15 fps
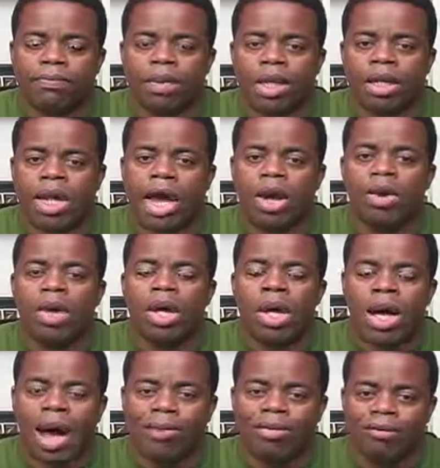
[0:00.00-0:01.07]
Now,
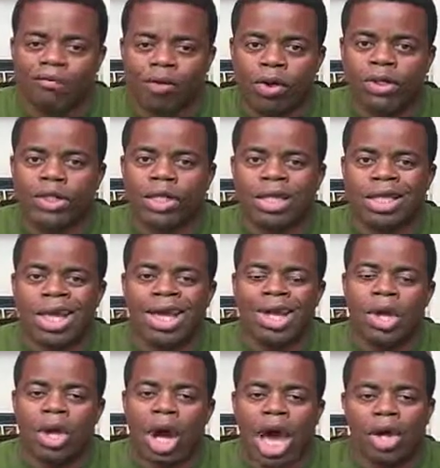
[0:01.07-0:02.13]
I've been fortunate that
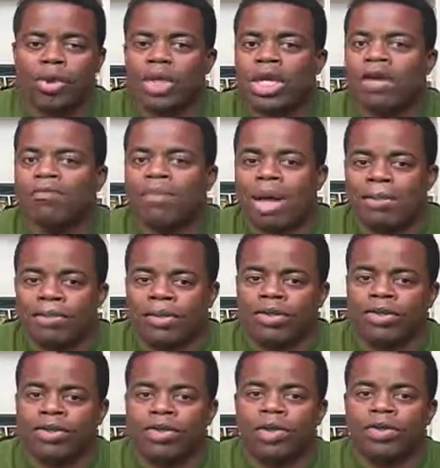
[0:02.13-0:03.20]
I don't give my
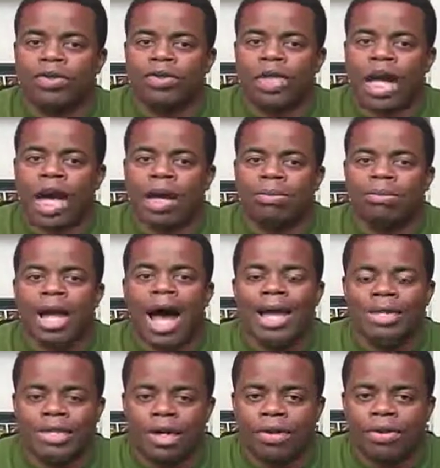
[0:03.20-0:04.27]
business owners time. I
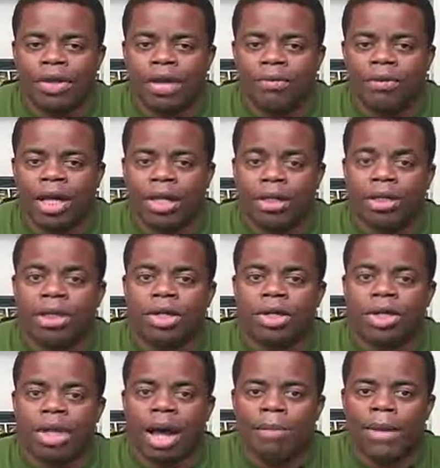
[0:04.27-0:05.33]
tell them that, look,
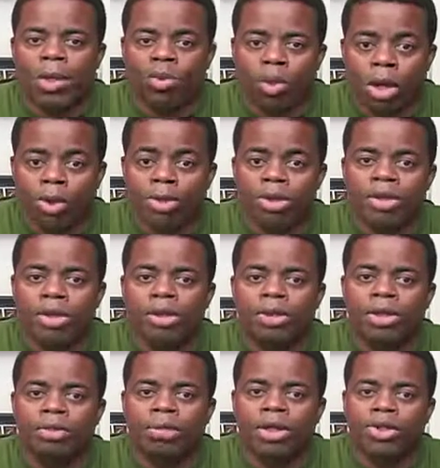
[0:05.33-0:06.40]
I'm going to work with you
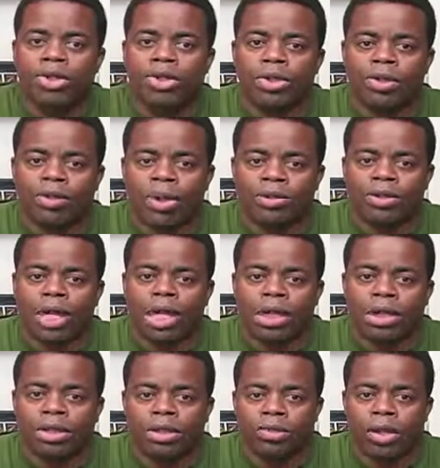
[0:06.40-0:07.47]
to make sure your website
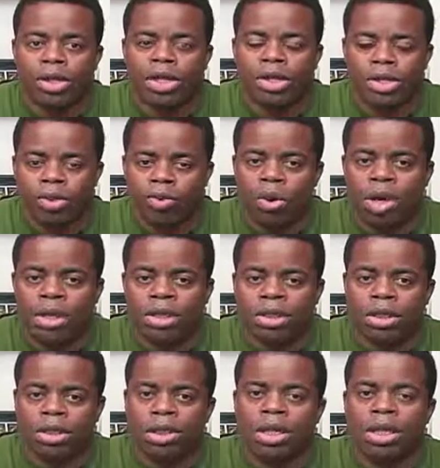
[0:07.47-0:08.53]
looks the way that you want it
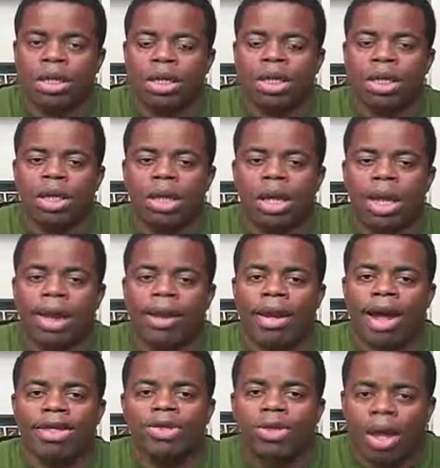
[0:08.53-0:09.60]
to look. And
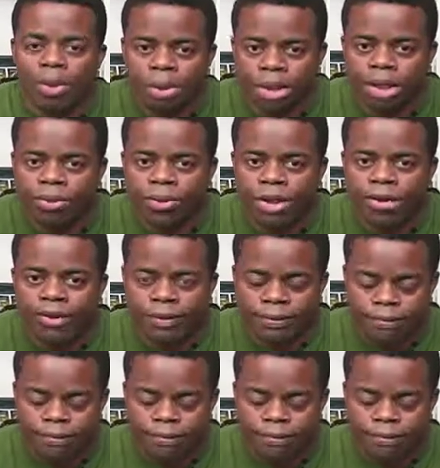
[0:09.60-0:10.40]
I do that within reason.